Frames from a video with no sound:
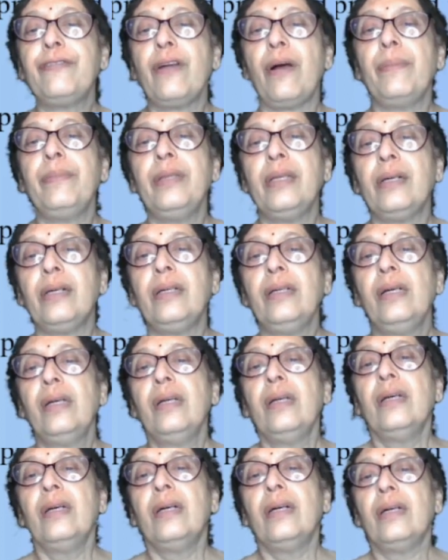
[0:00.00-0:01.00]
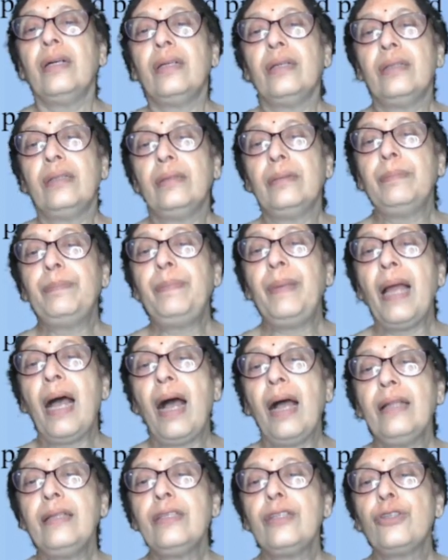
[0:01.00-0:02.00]
from the
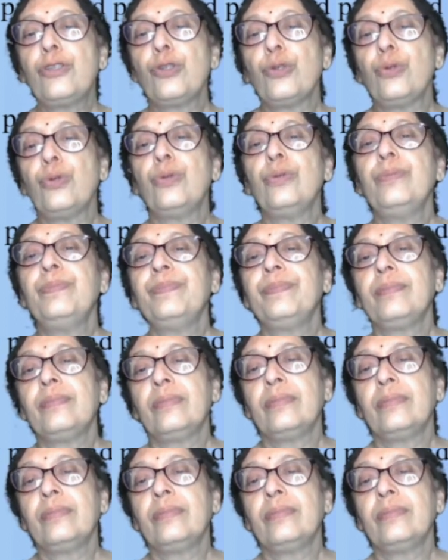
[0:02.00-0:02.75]
plants to